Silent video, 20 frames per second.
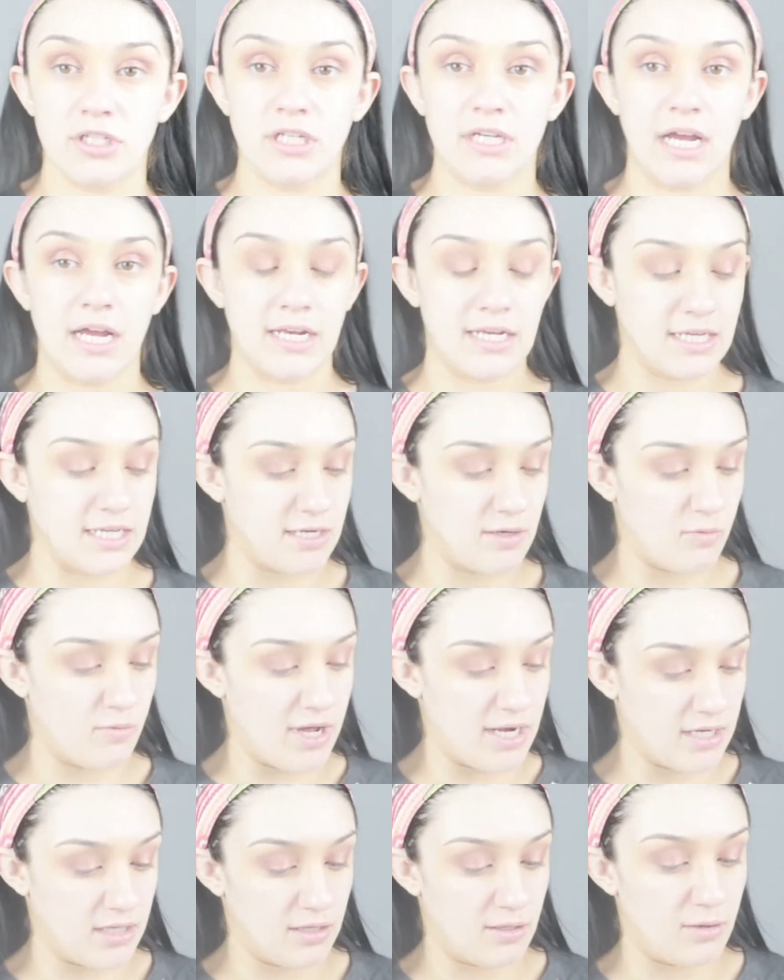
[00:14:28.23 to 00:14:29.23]
to kind of get it
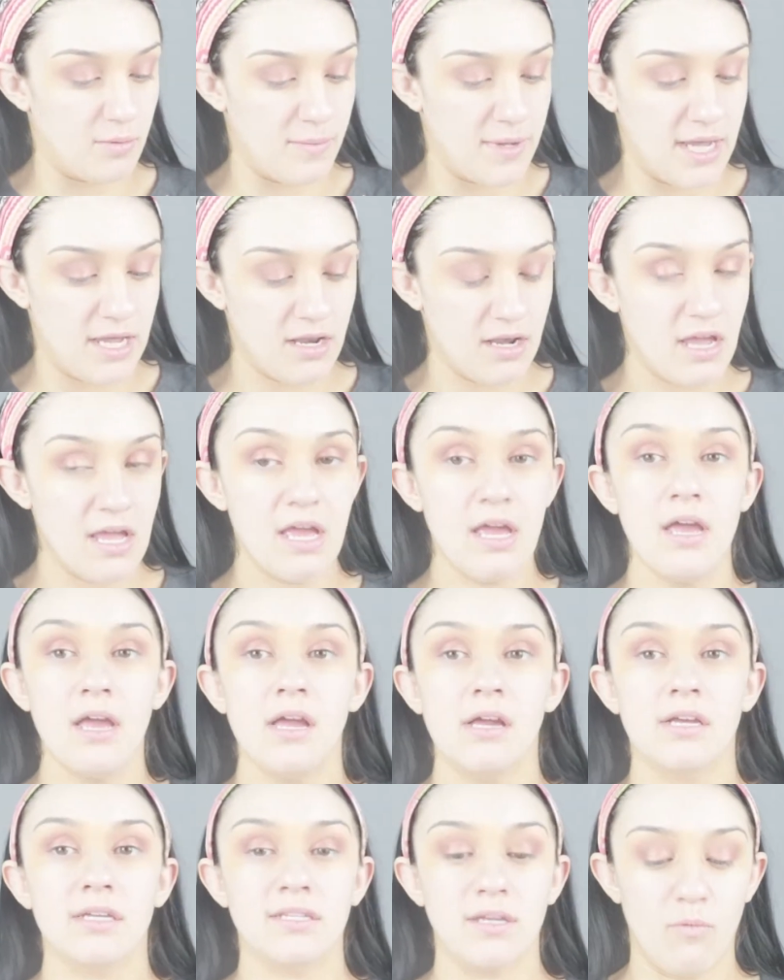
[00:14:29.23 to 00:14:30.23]
wet a little bit
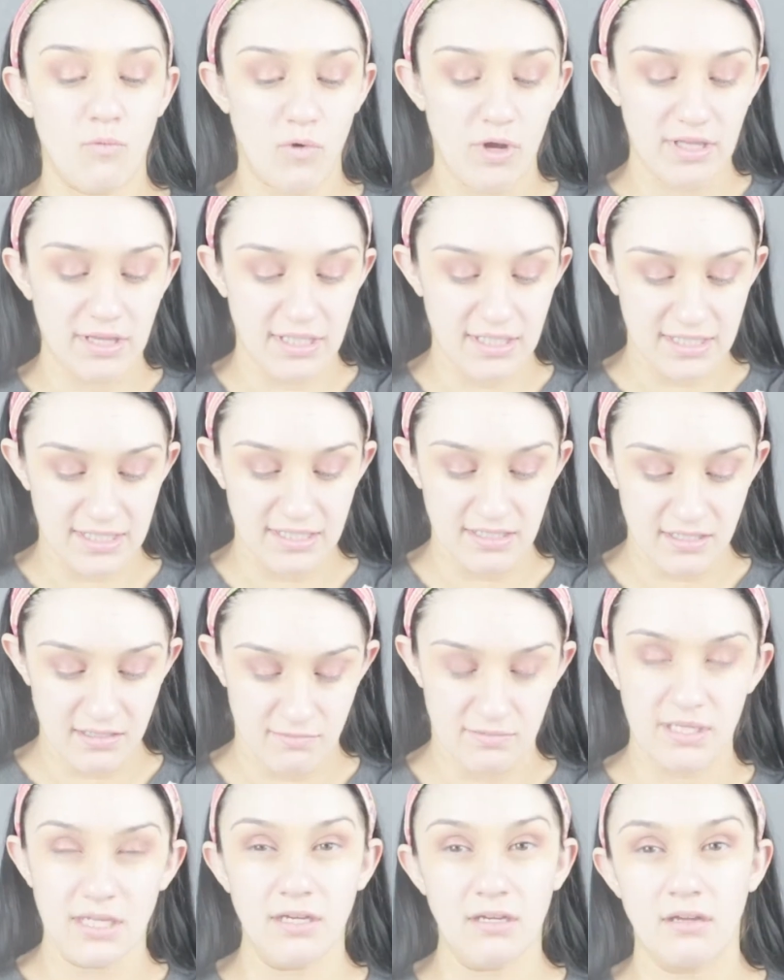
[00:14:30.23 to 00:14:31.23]
because I want this to
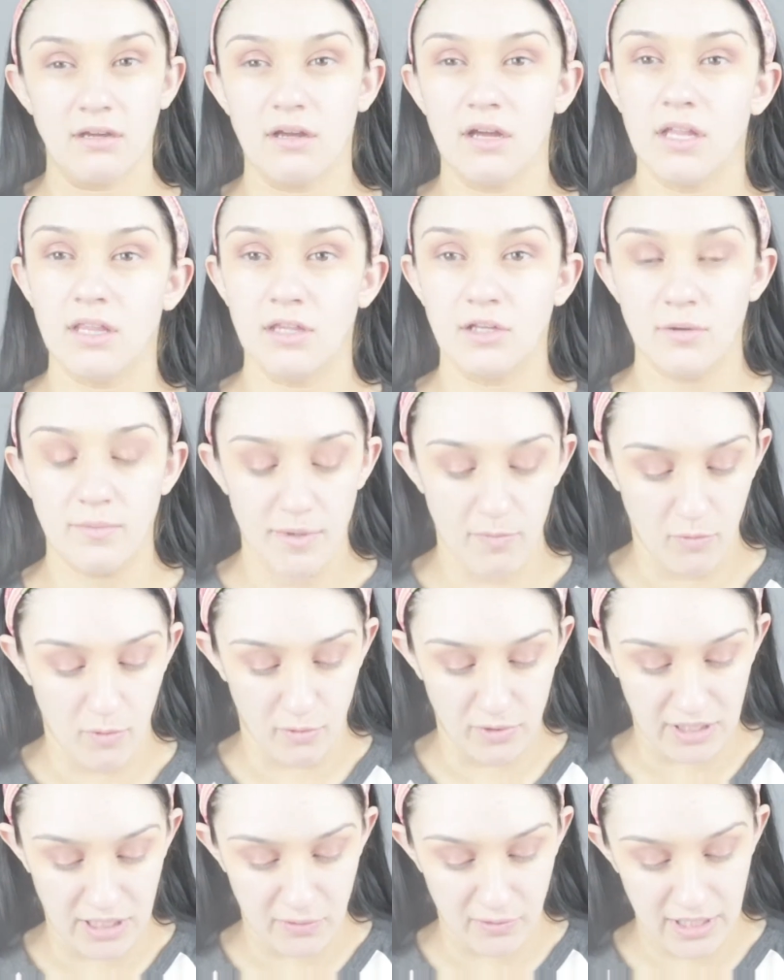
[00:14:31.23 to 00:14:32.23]
be a little bit more
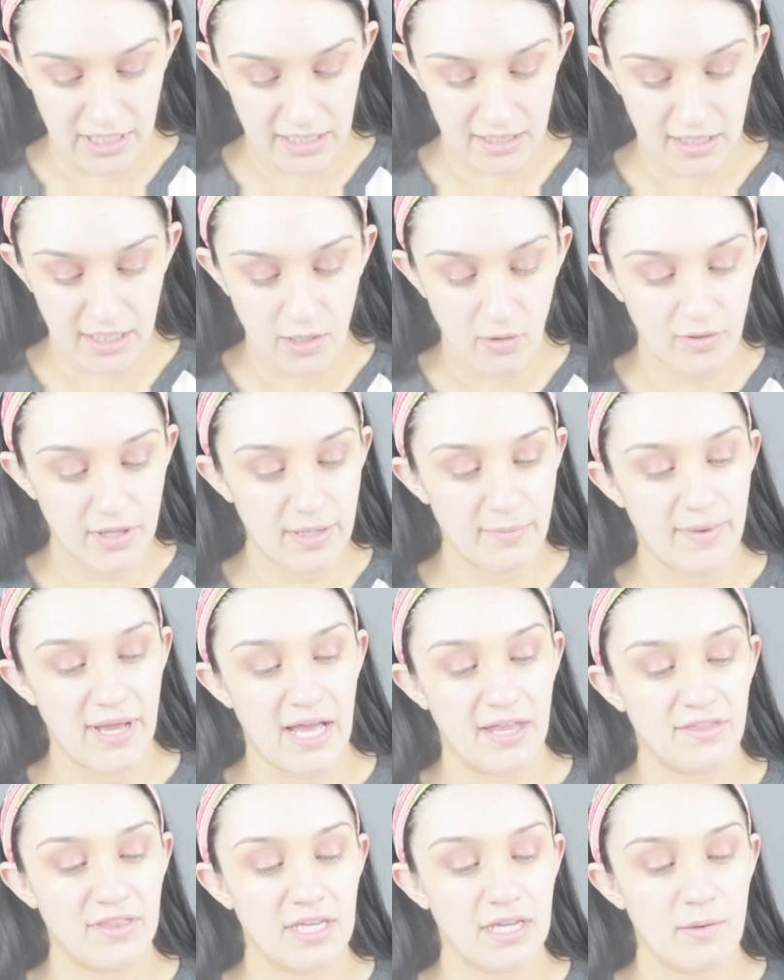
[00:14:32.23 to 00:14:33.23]
liquidy. The only
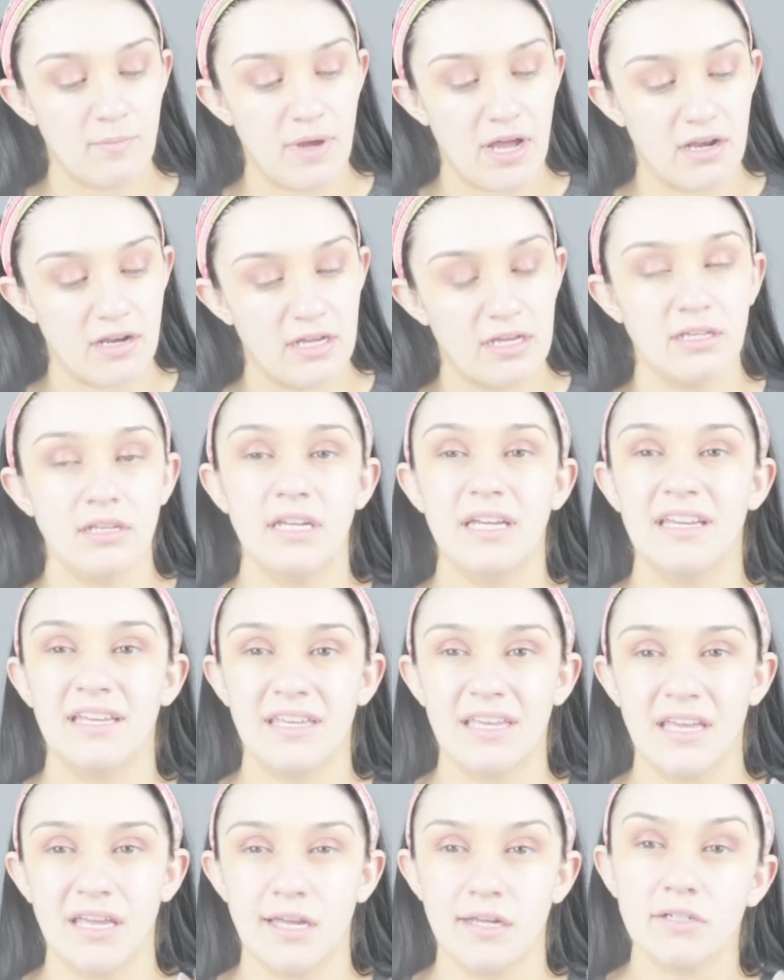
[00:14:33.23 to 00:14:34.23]
bad thing about it, it
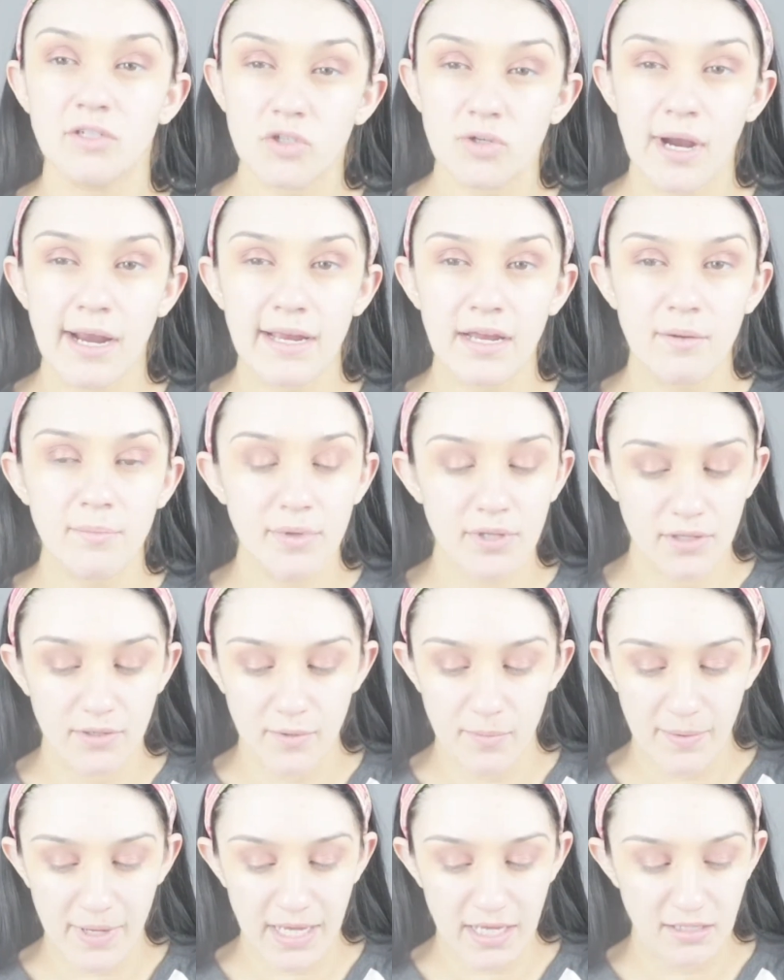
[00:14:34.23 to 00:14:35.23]
can dry up a
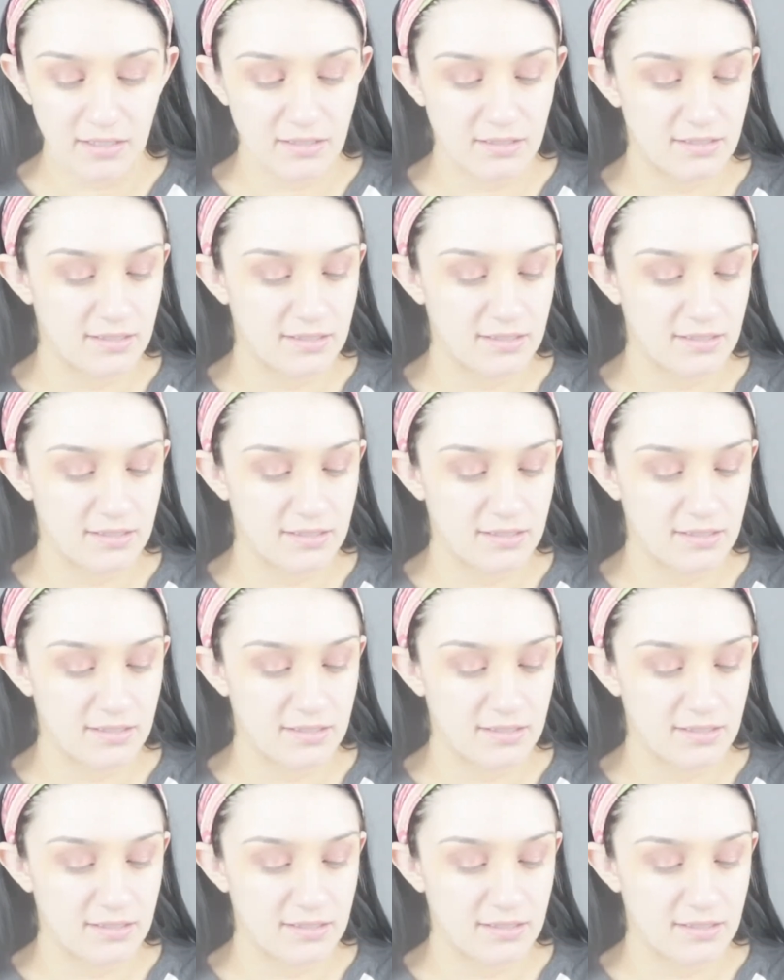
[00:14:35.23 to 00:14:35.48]
little bit.